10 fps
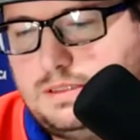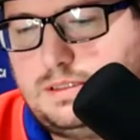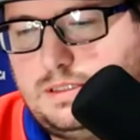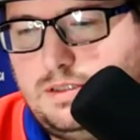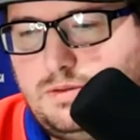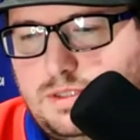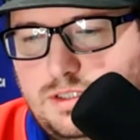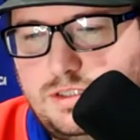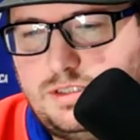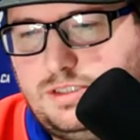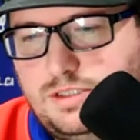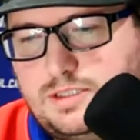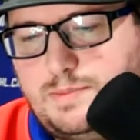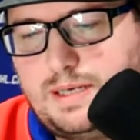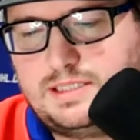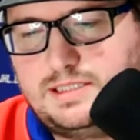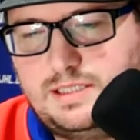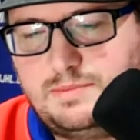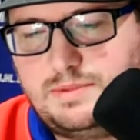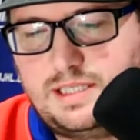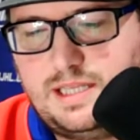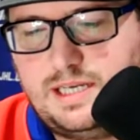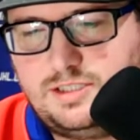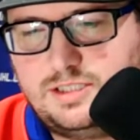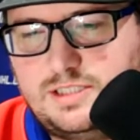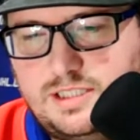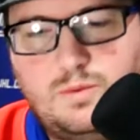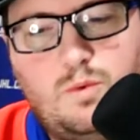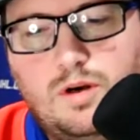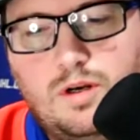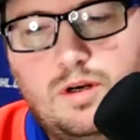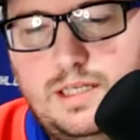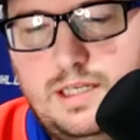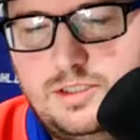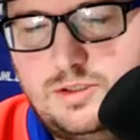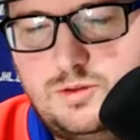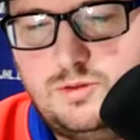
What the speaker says: When you're expecting something and then it just doesn't work and it just